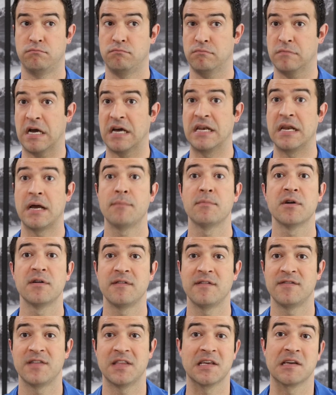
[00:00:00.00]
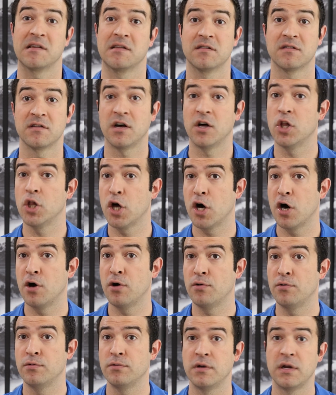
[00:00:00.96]
a number of different things,
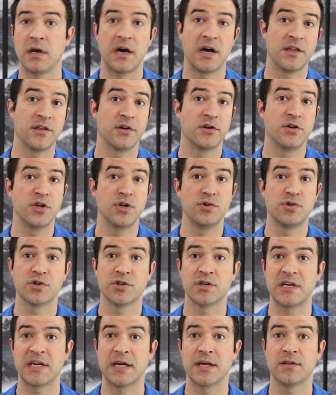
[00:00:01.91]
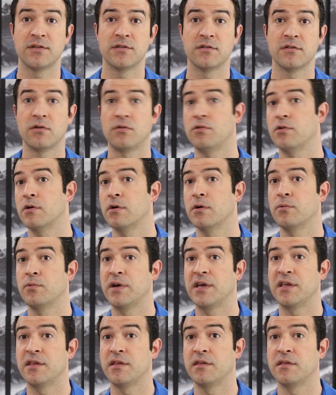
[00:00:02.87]
alone, other nutrients, or
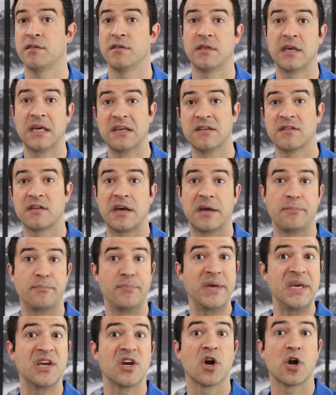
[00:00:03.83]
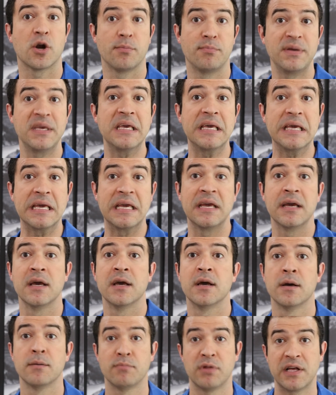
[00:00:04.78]
with things like PRP,
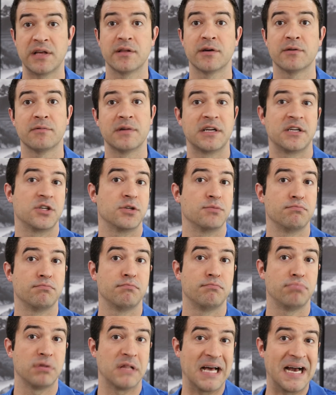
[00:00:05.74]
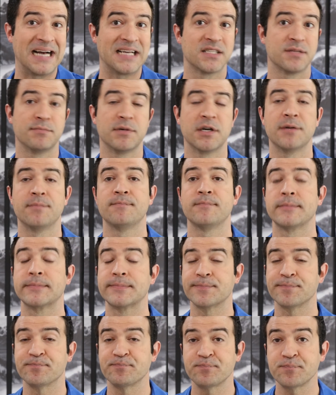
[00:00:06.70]
platelet-rich plasma,
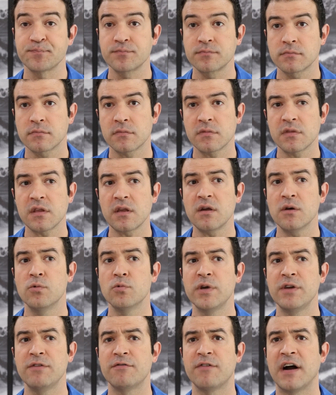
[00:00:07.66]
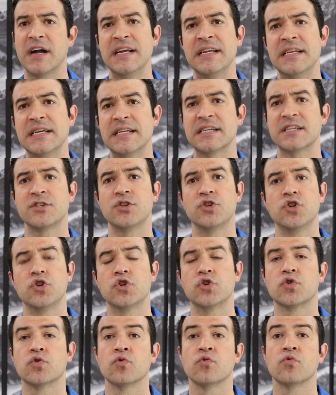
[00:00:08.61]
we find it
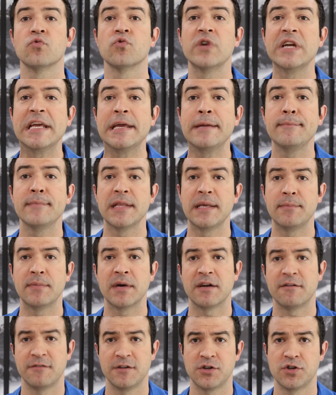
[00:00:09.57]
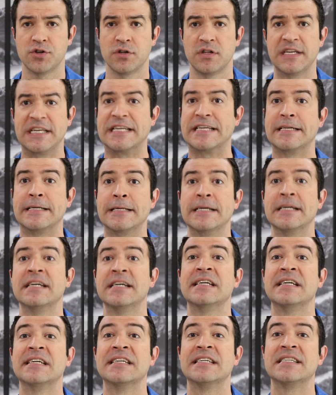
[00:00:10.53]
extremely beneficial in
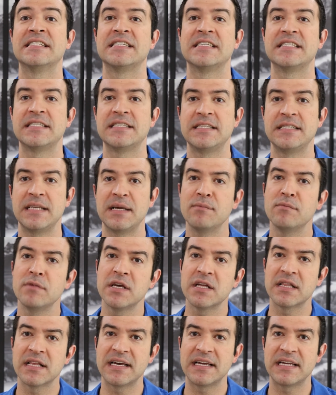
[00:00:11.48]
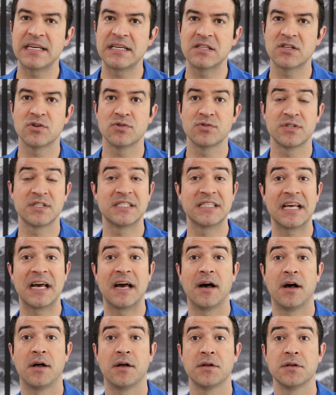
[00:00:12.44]
stimulating those
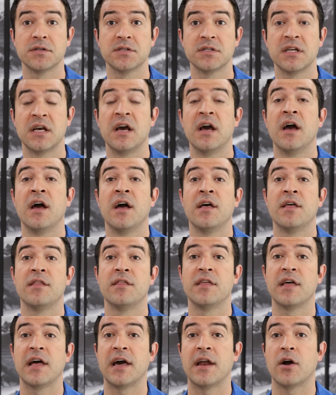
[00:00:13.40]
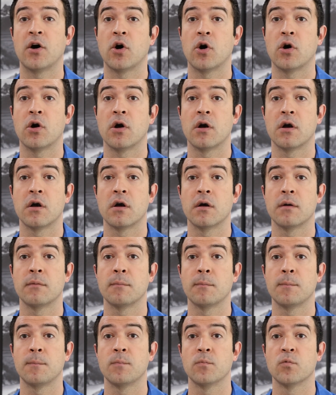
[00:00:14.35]
cells that are
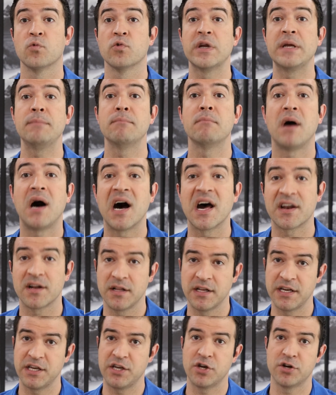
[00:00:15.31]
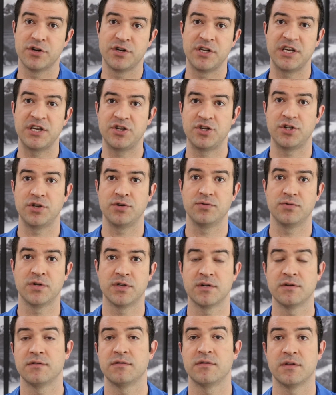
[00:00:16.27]
remodeling your tissue.
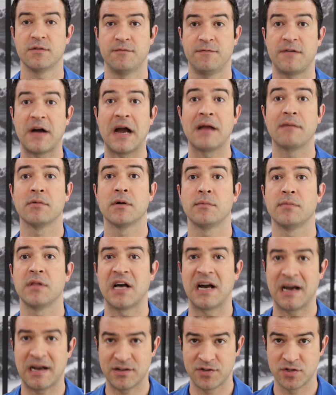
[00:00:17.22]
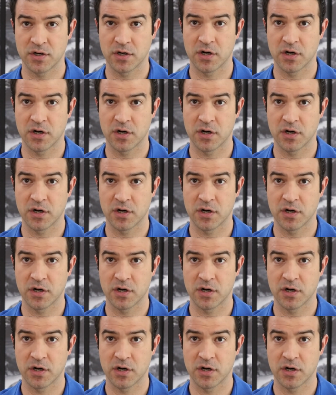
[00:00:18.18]
So the fibroblasts or